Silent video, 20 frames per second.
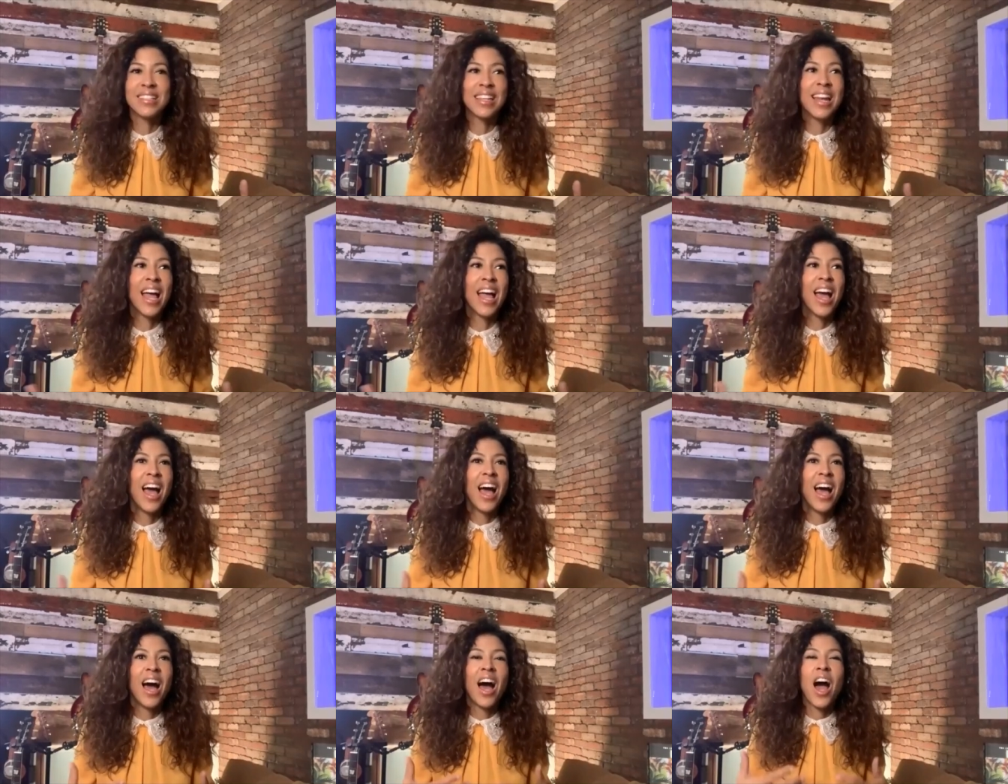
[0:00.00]
And
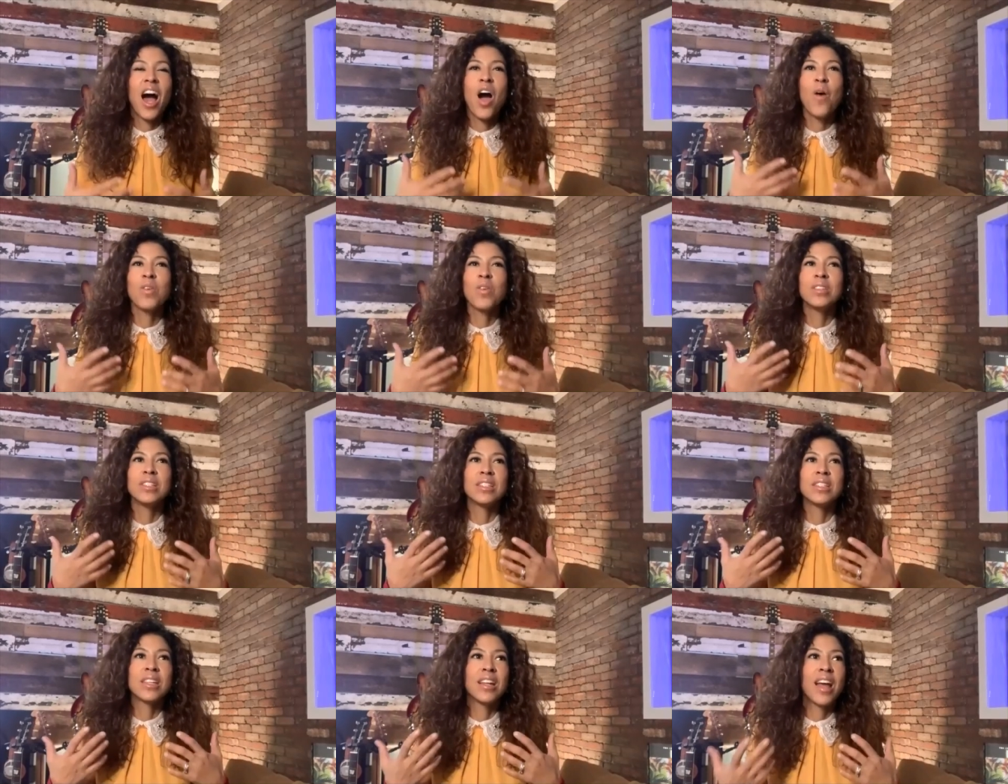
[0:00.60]
how
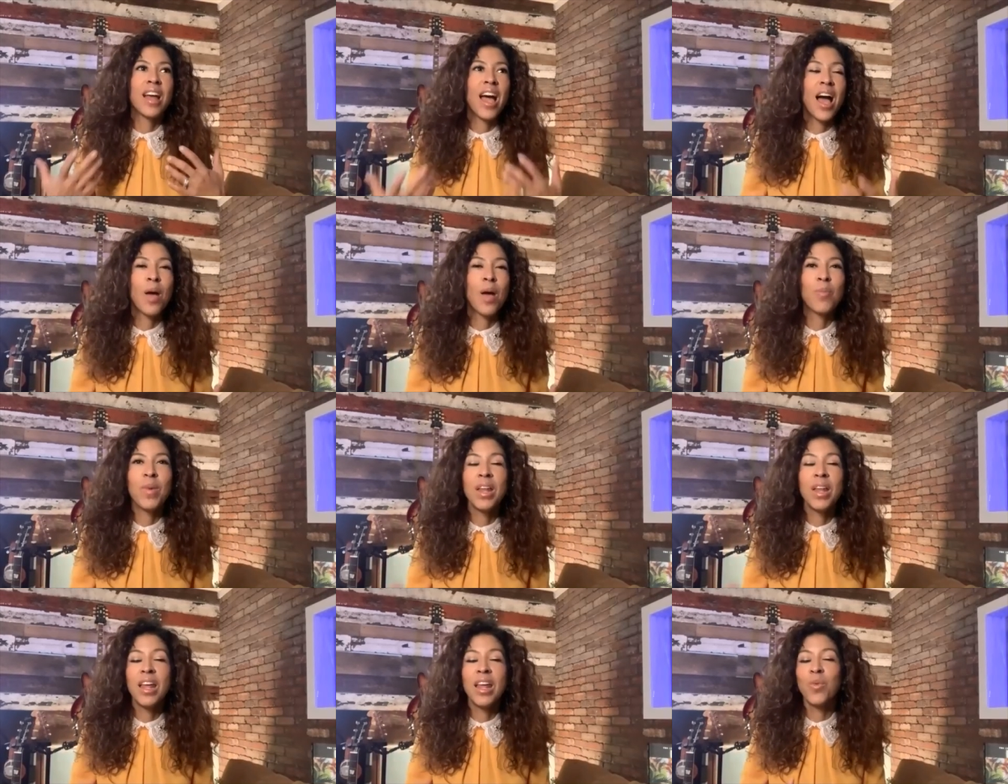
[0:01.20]
is this going to
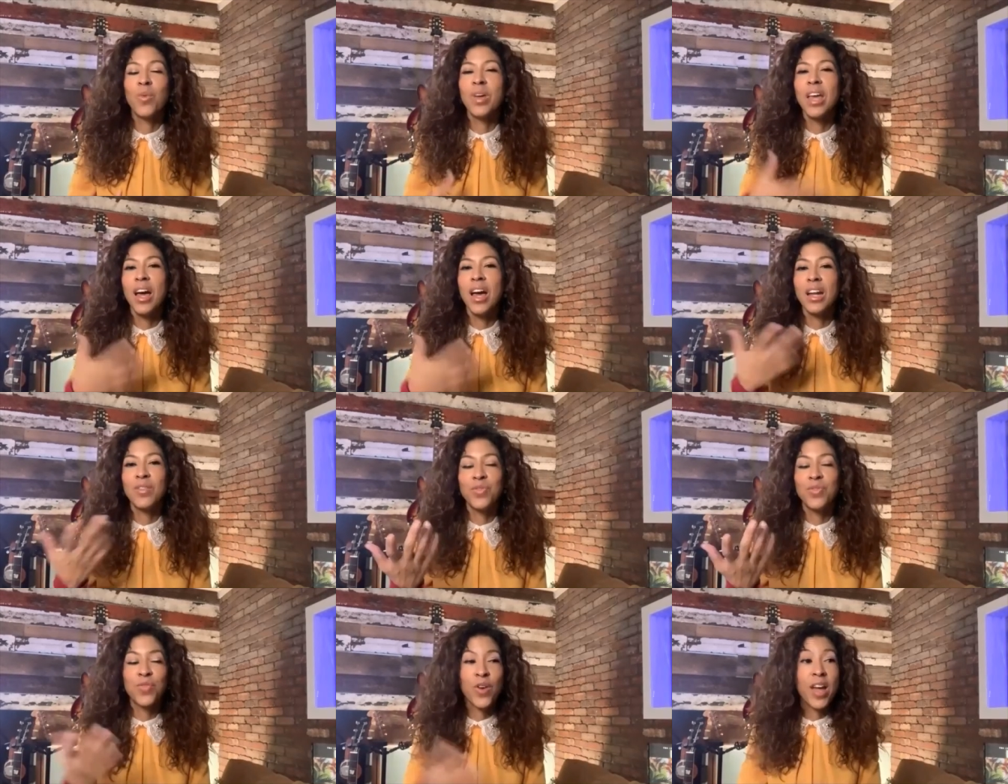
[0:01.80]
happen? And we
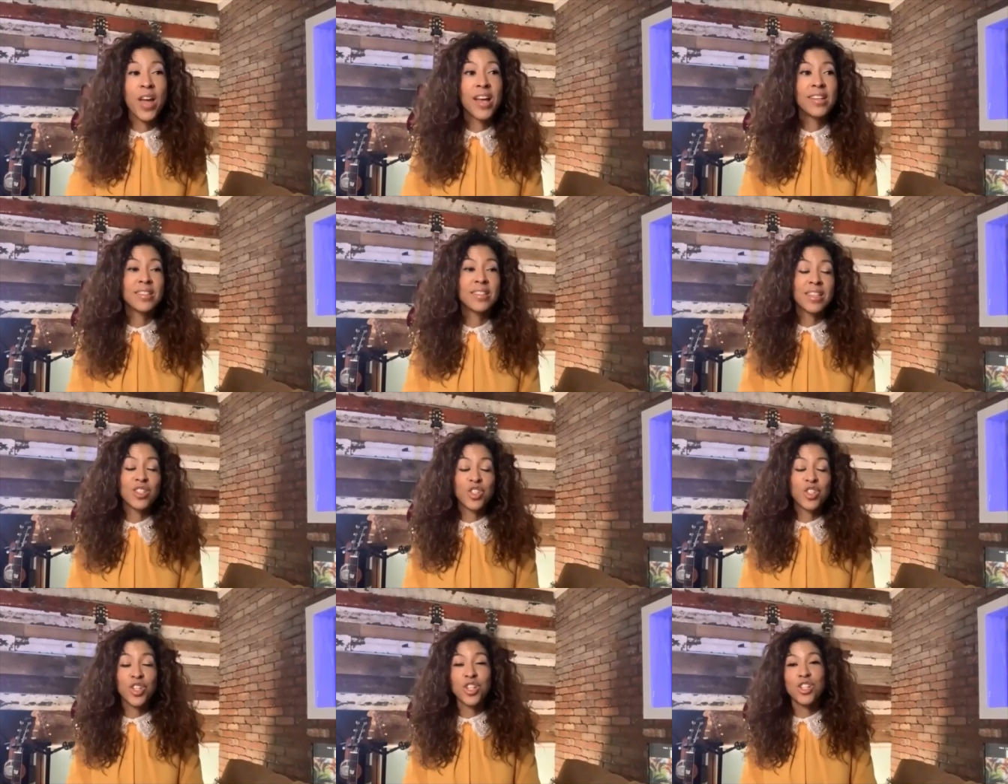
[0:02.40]
had a friend
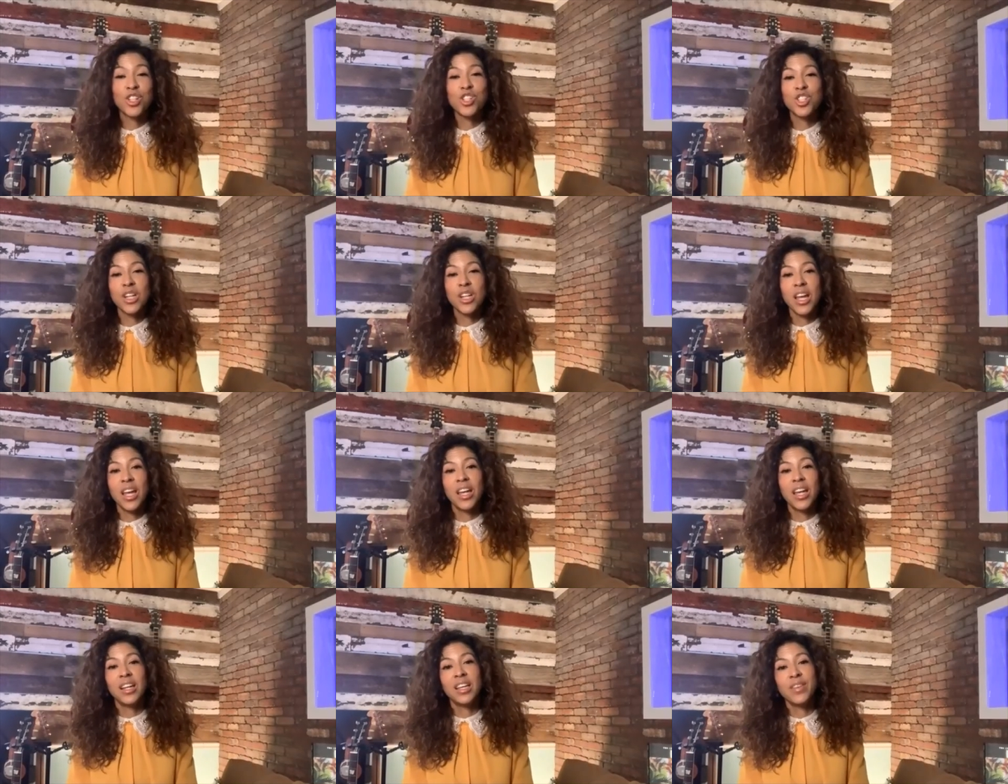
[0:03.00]
at church,
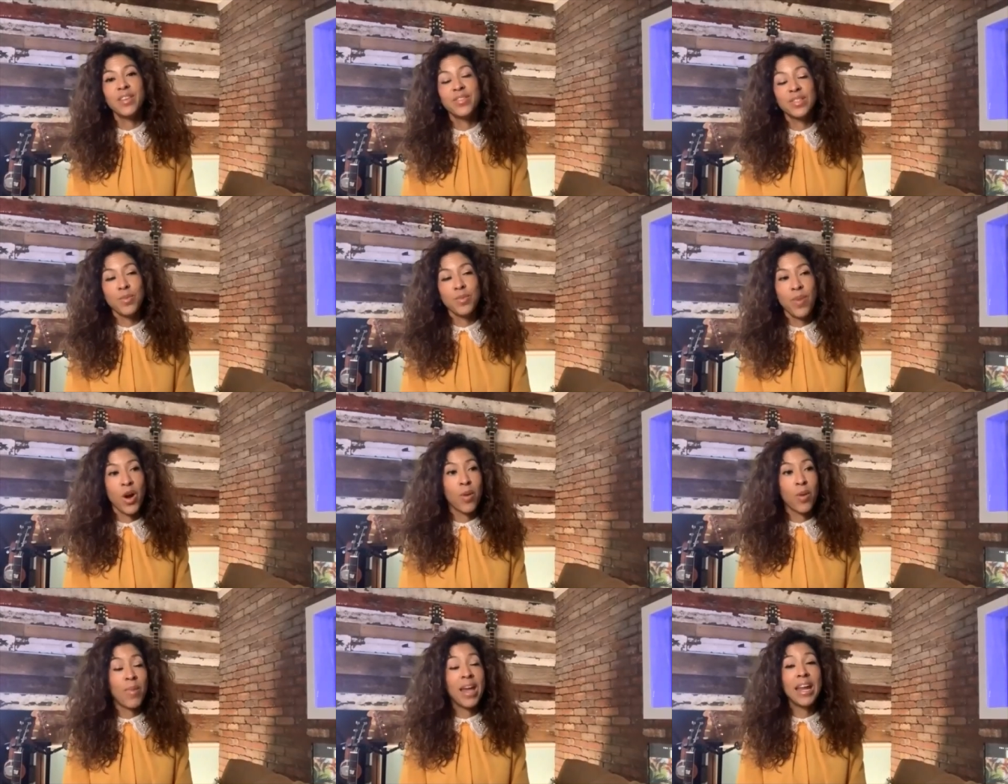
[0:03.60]
and he was a
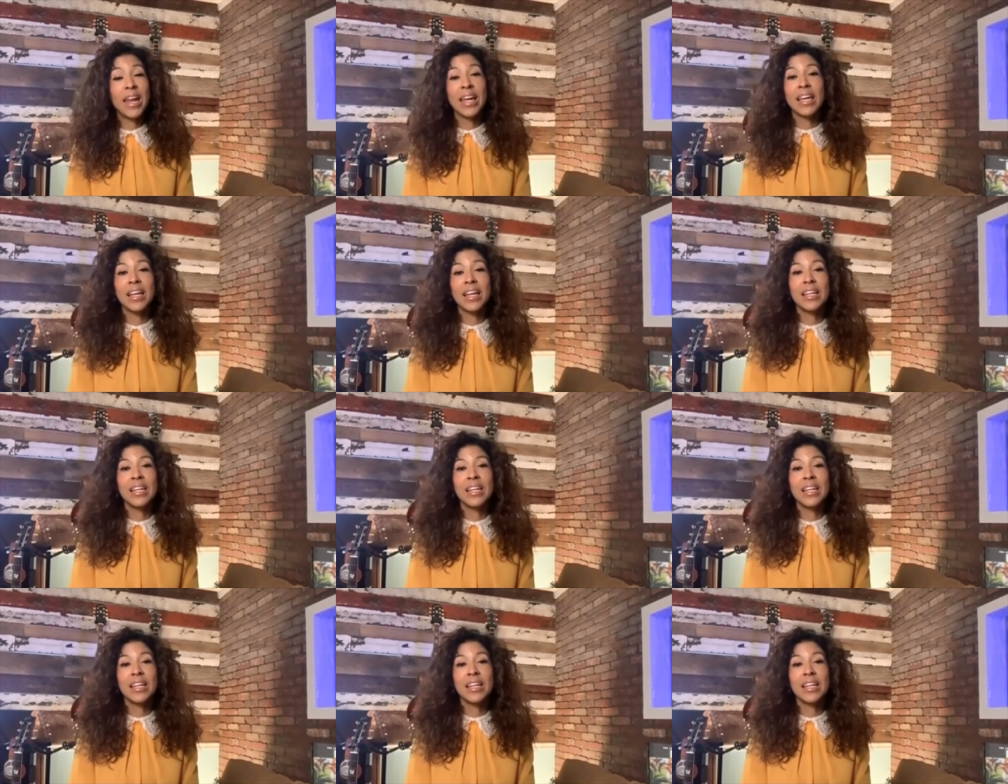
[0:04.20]
paramedic.